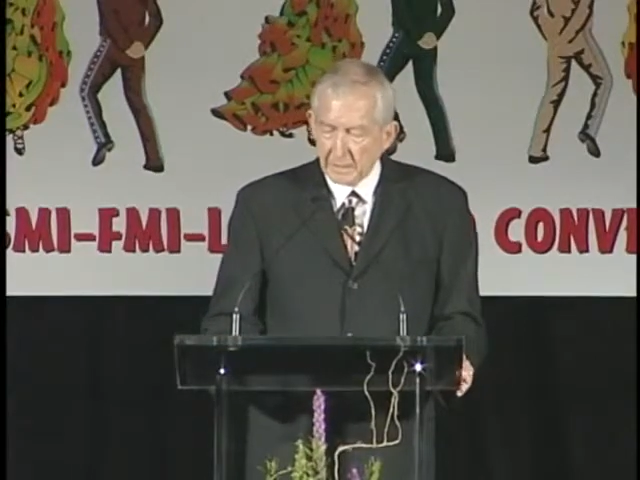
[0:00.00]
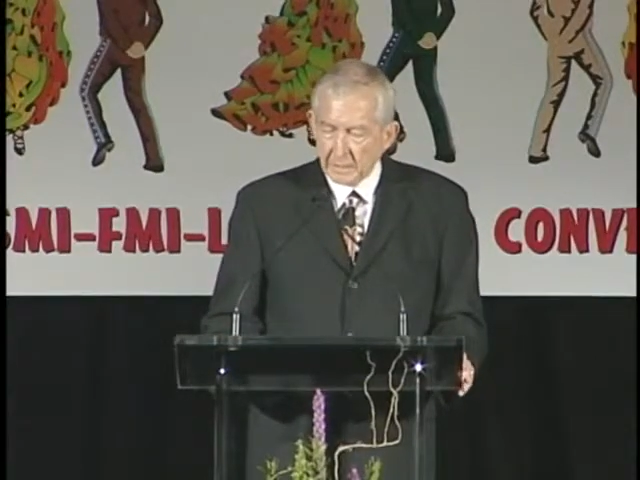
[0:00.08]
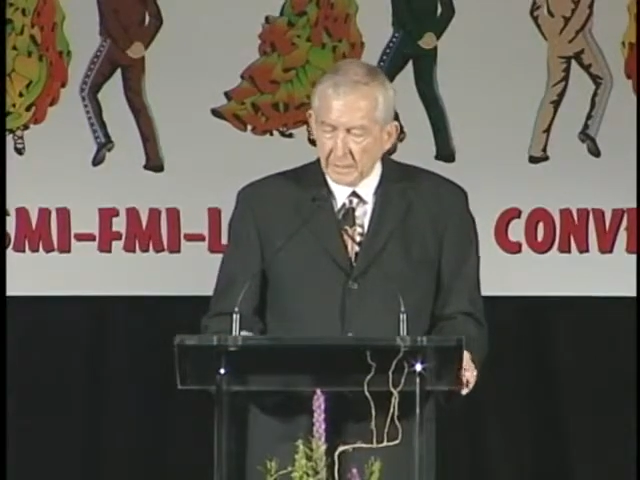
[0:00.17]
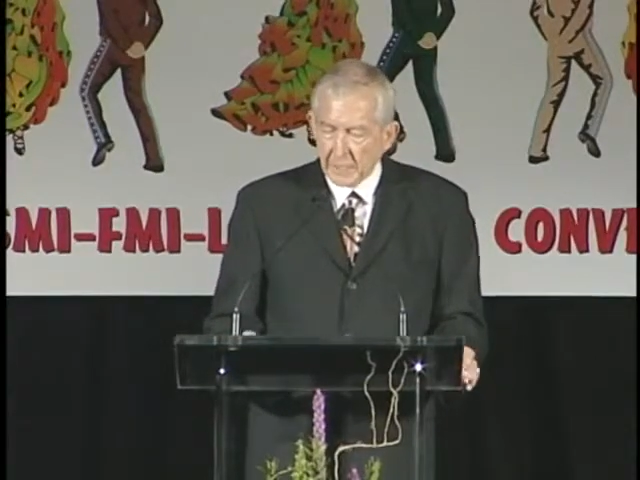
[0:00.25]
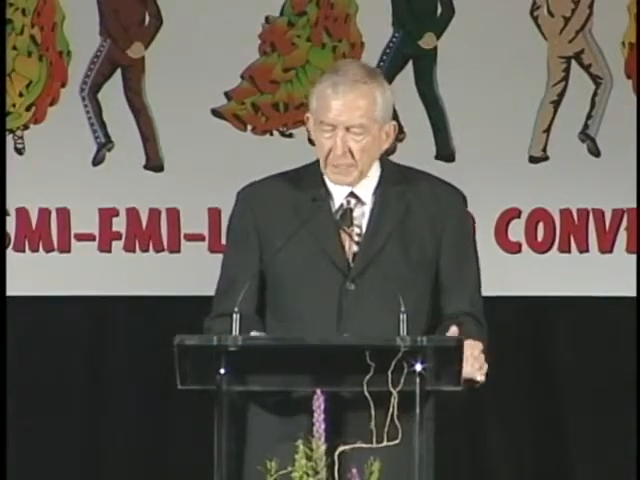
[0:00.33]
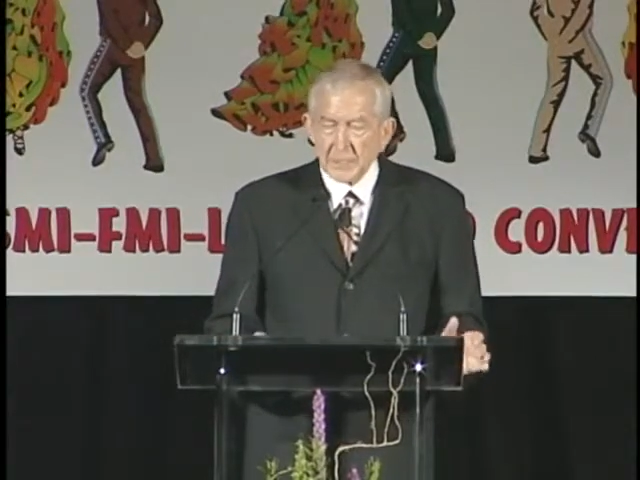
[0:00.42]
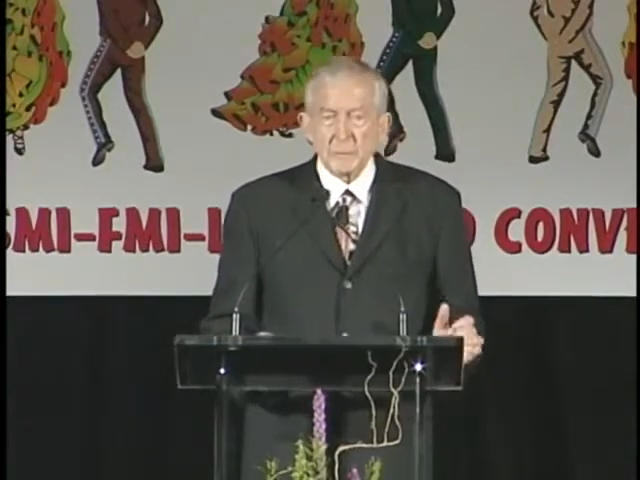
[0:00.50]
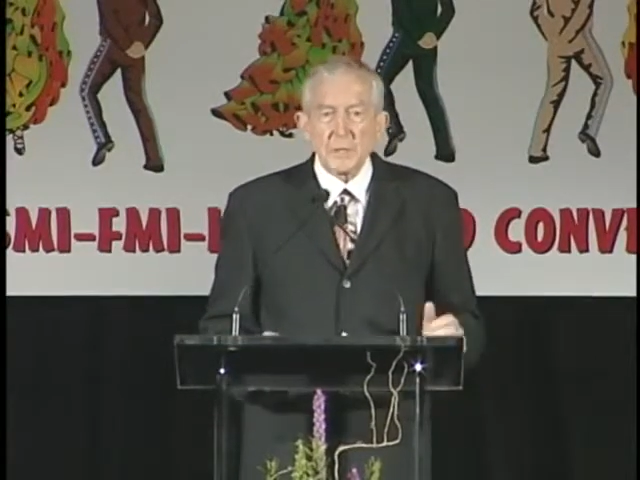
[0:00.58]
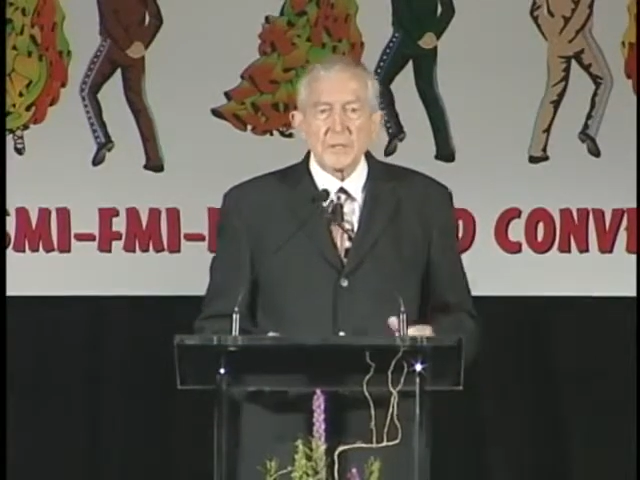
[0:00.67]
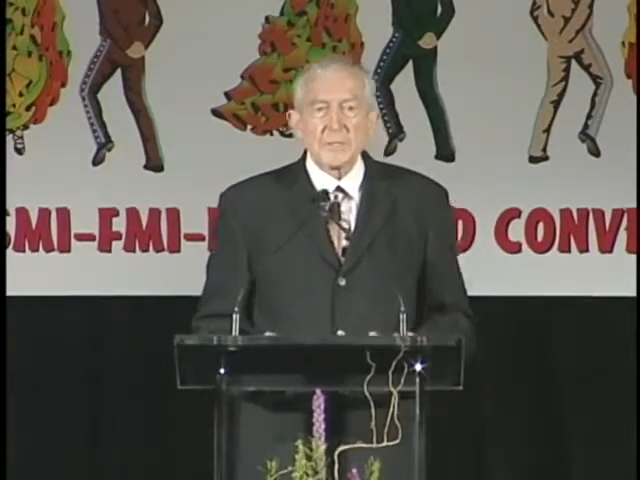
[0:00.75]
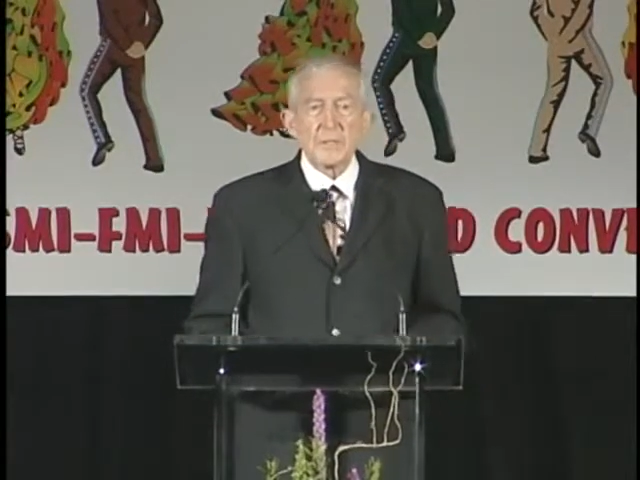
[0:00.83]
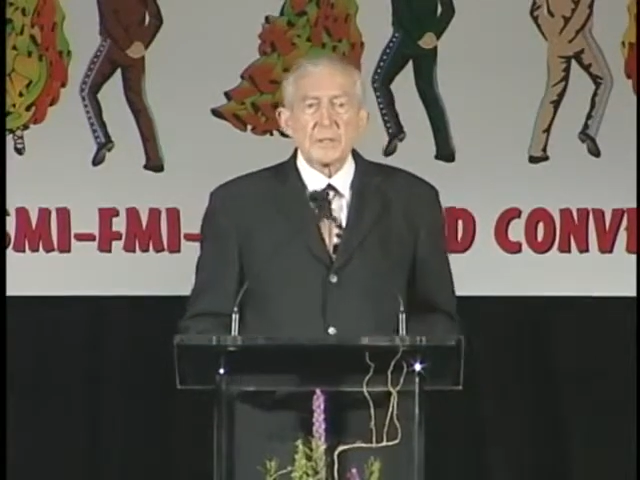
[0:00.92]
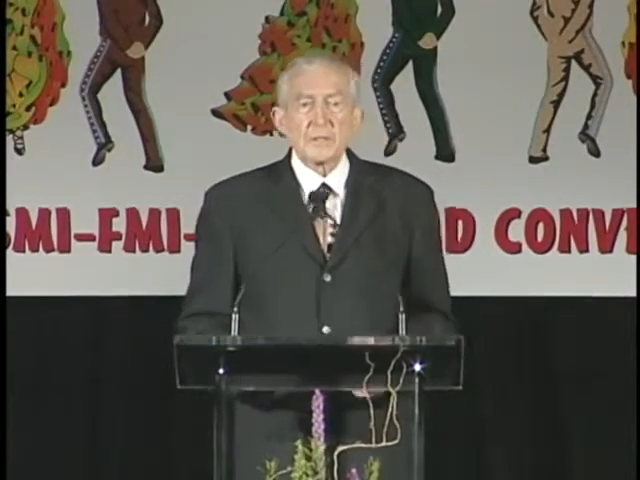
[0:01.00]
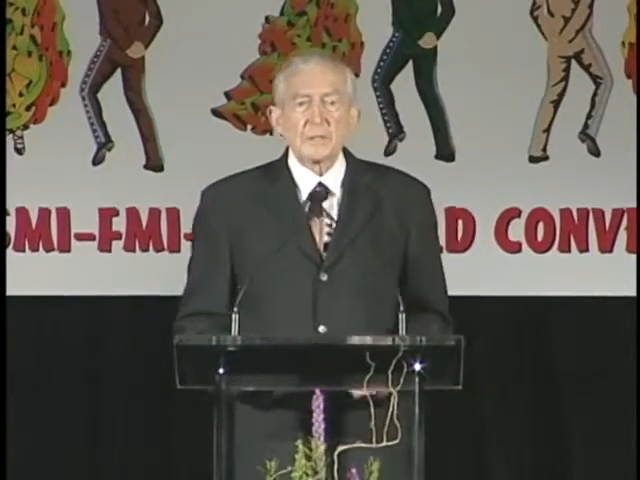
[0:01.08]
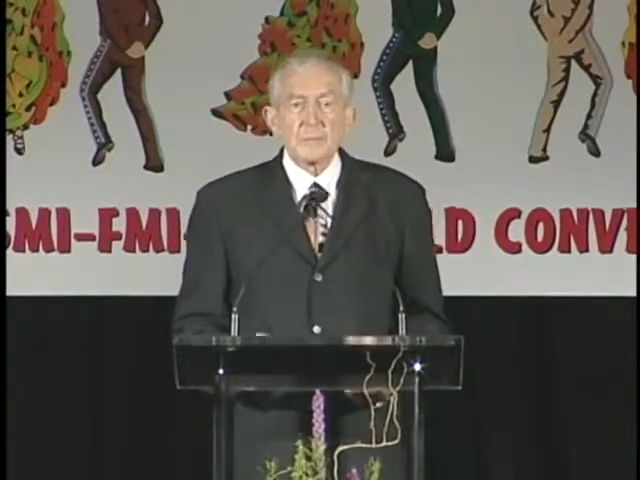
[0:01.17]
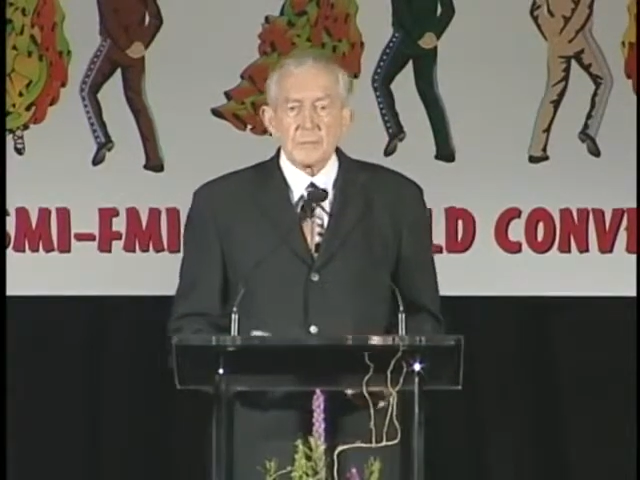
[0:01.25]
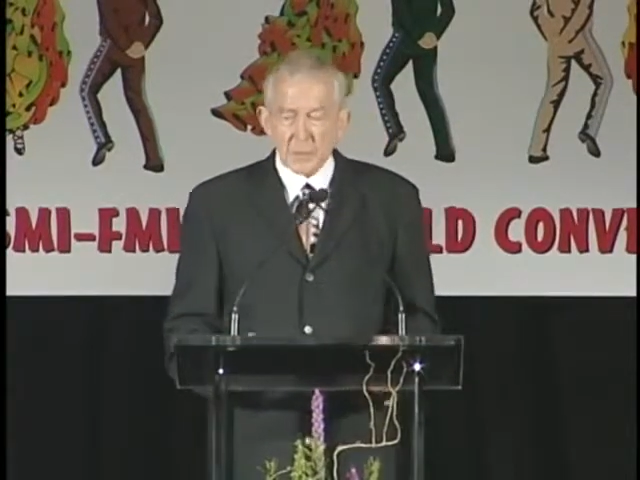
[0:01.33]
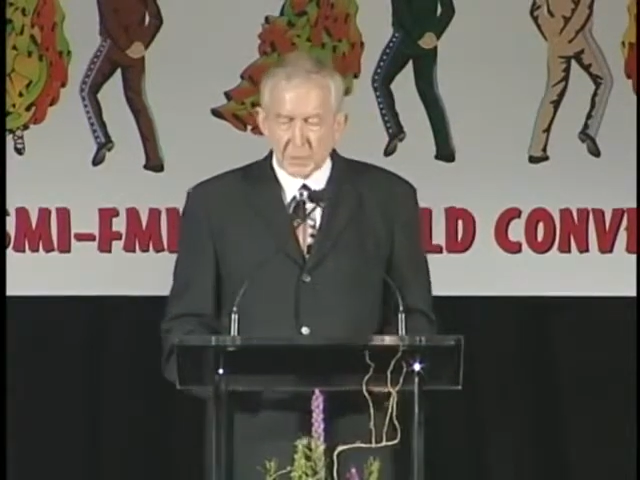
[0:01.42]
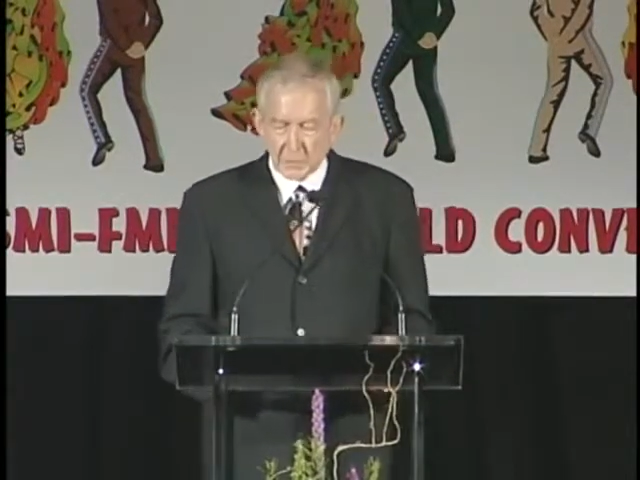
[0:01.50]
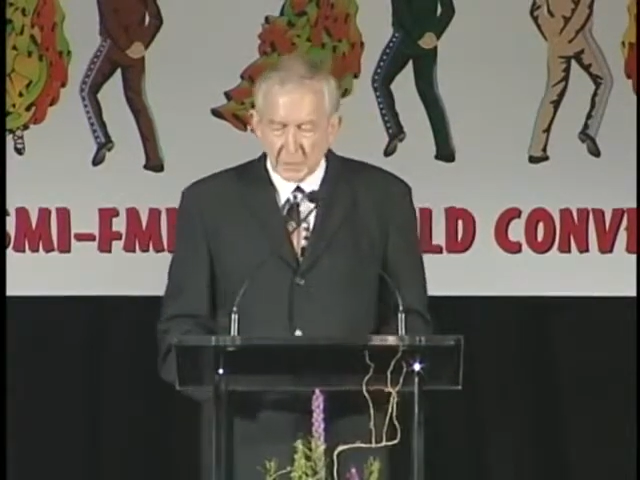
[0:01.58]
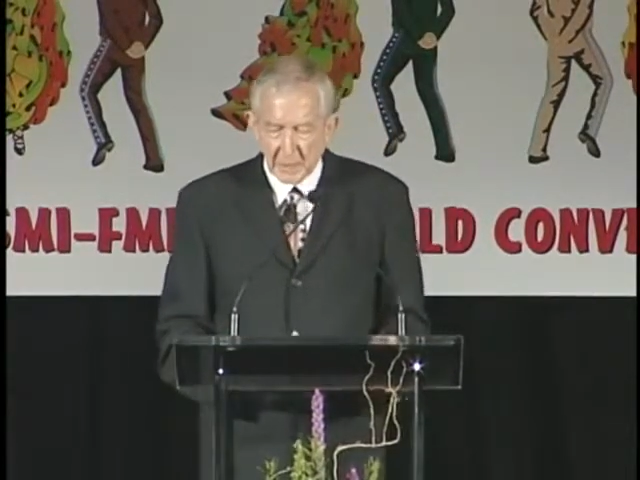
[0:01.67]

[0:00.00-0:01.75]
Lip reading: As a result, most